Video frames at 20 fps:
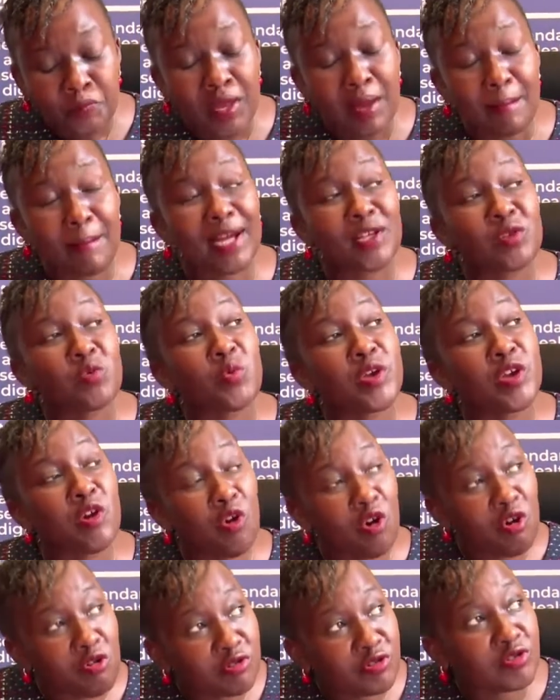But we
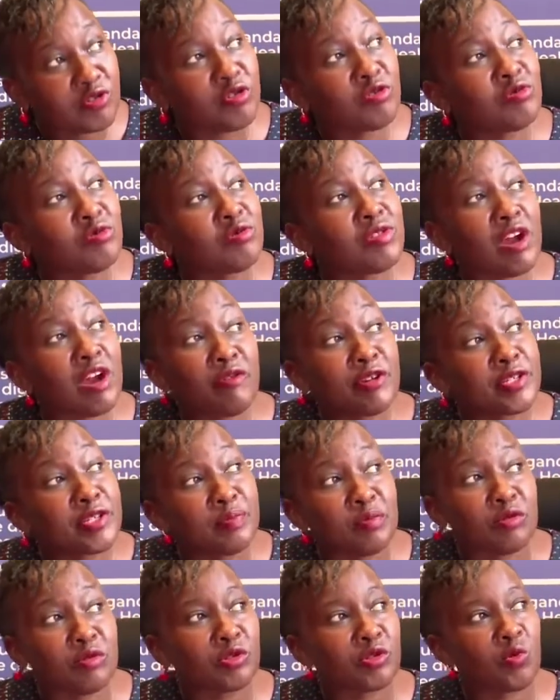also do the
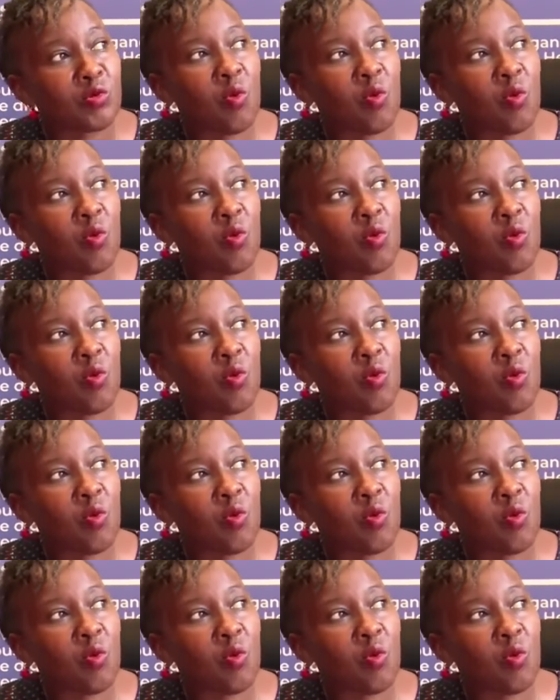response